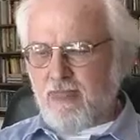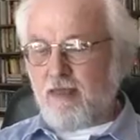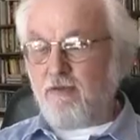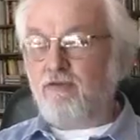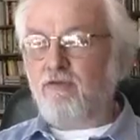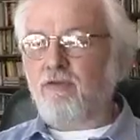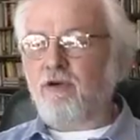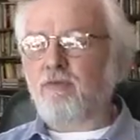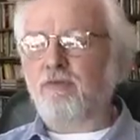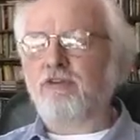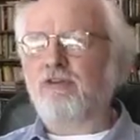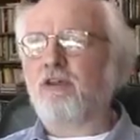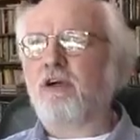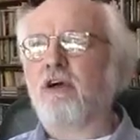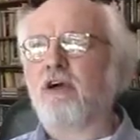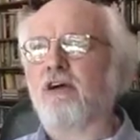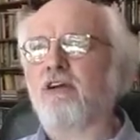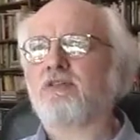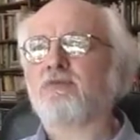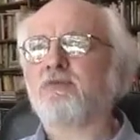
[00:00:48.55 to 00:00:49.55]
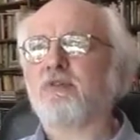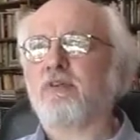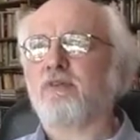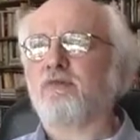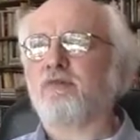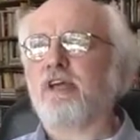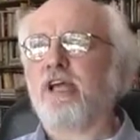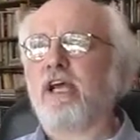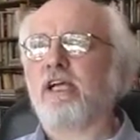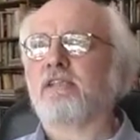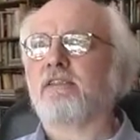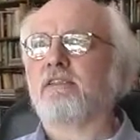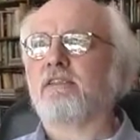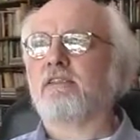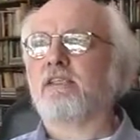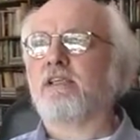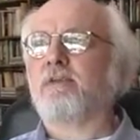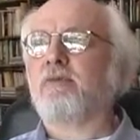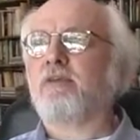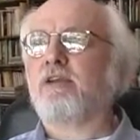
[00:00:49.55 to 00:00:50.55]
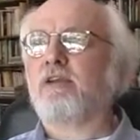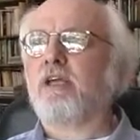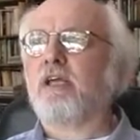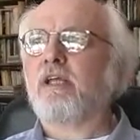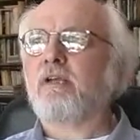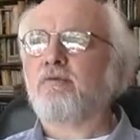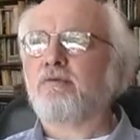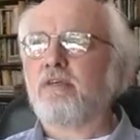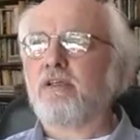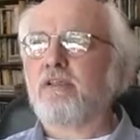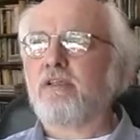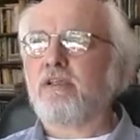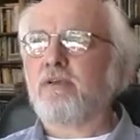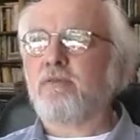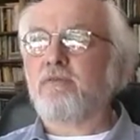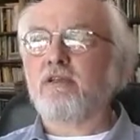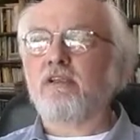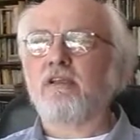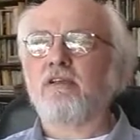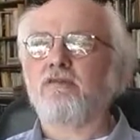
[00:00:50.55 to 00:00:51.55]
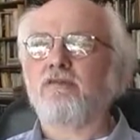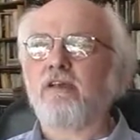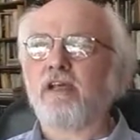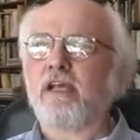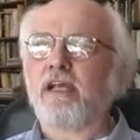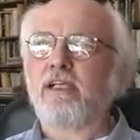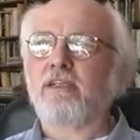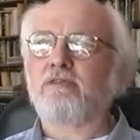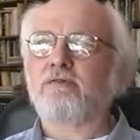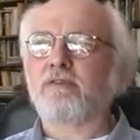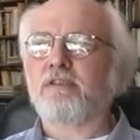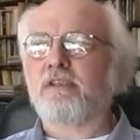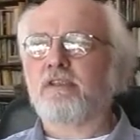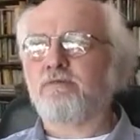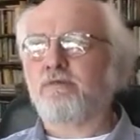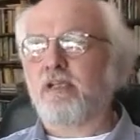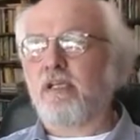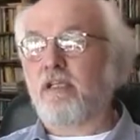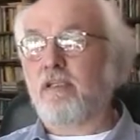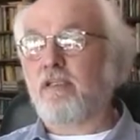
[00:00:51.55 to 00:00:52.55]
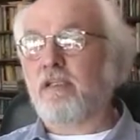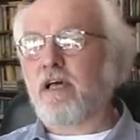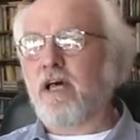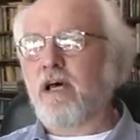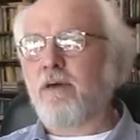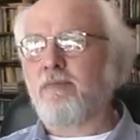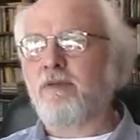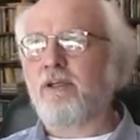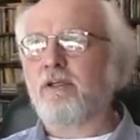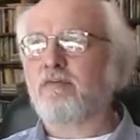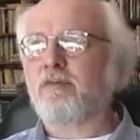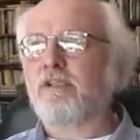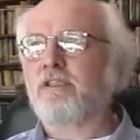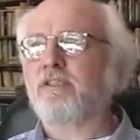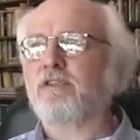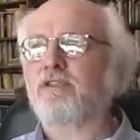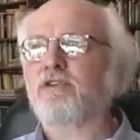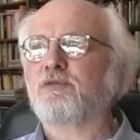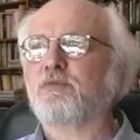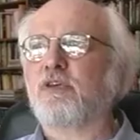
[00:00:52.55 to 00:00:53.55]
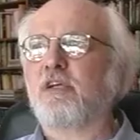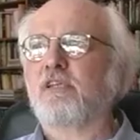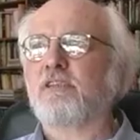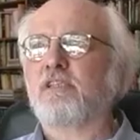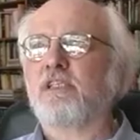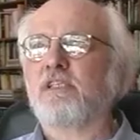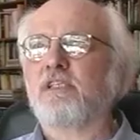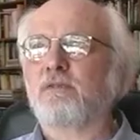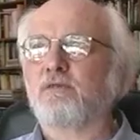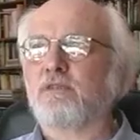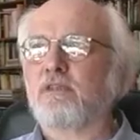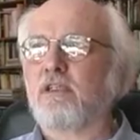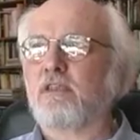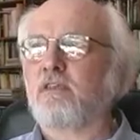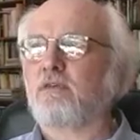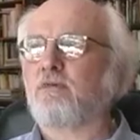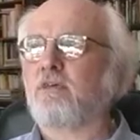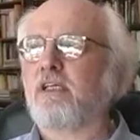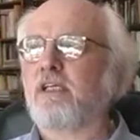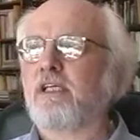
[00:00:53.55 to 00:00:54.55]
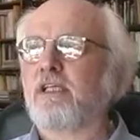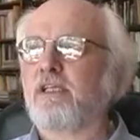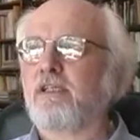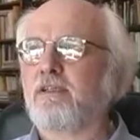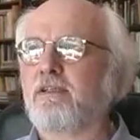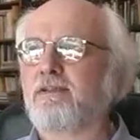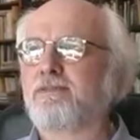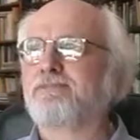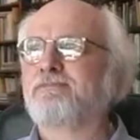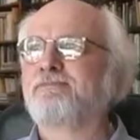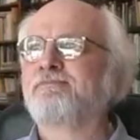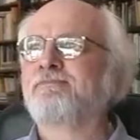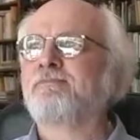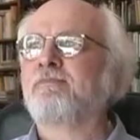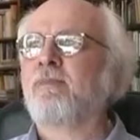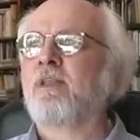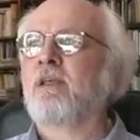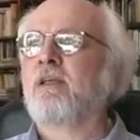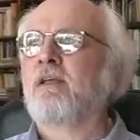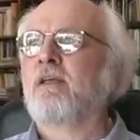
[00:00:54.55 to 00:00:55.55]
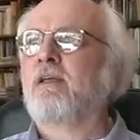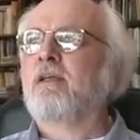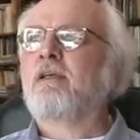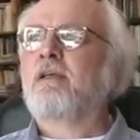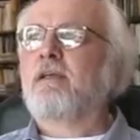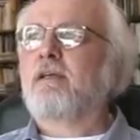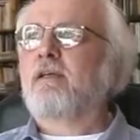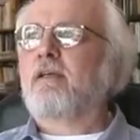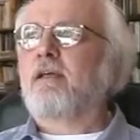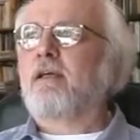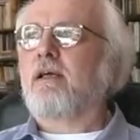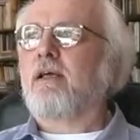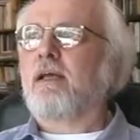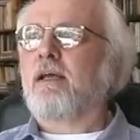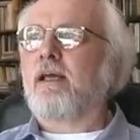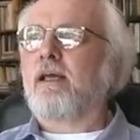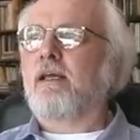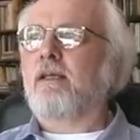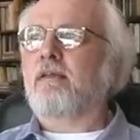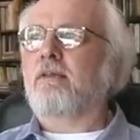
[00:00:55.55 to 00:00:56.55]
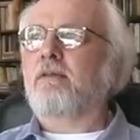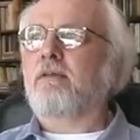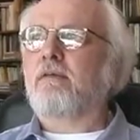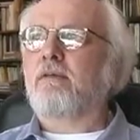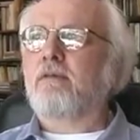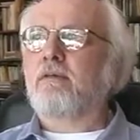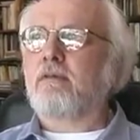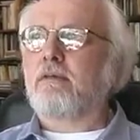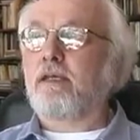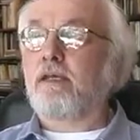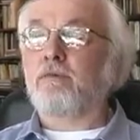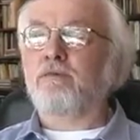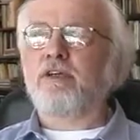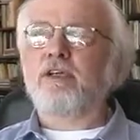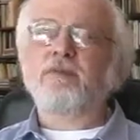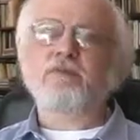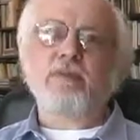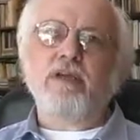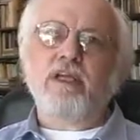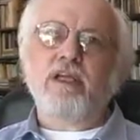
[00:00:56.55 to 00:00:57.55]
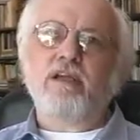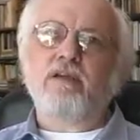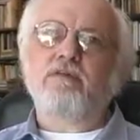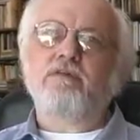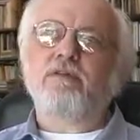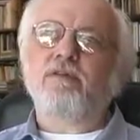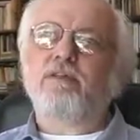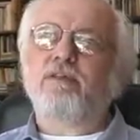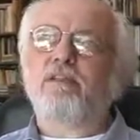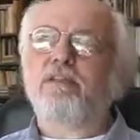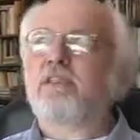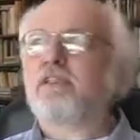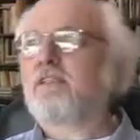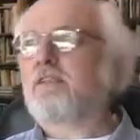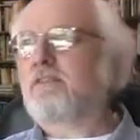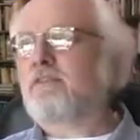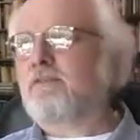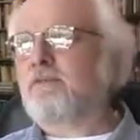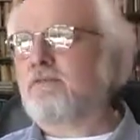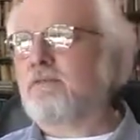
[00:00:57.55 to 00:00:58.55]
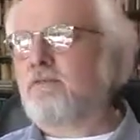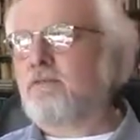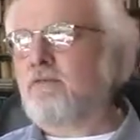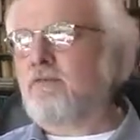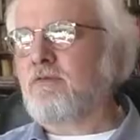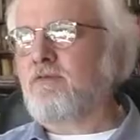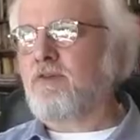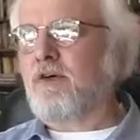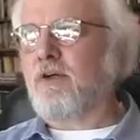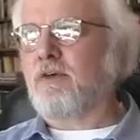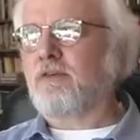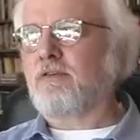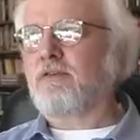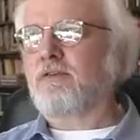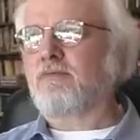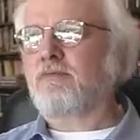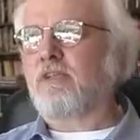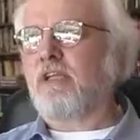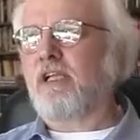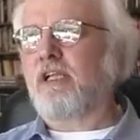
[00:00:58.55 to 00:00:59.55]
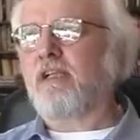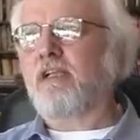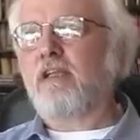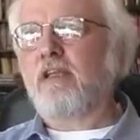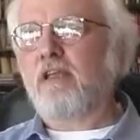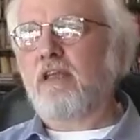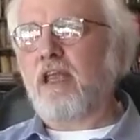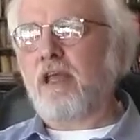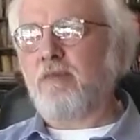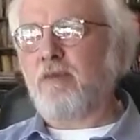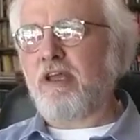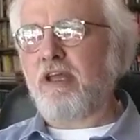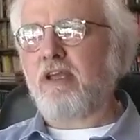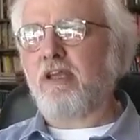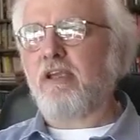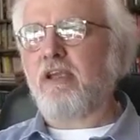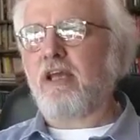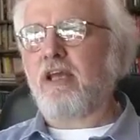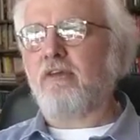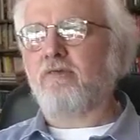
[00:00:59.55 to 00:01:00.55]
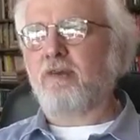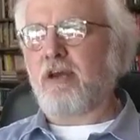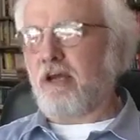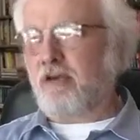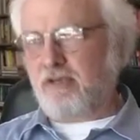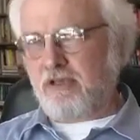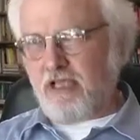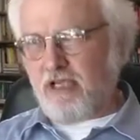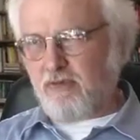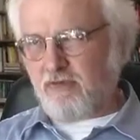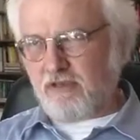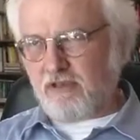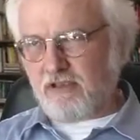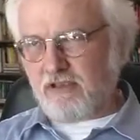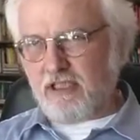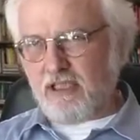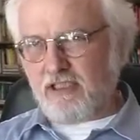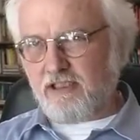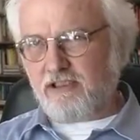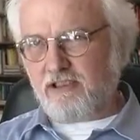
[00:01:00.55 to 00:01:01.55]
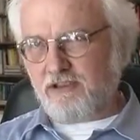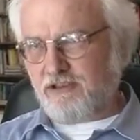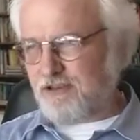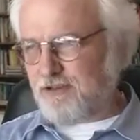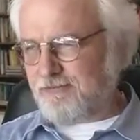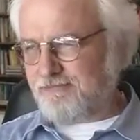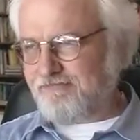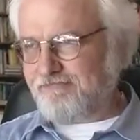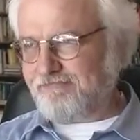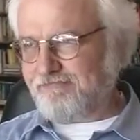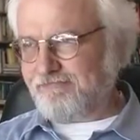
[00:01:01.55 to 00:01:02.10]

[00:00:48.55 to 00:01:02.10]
formal talks, but we actually communicated with them in advance. We had a topic, a research project that was underway here. And then we'd meet with these folks when they came in and have roundtable discussions.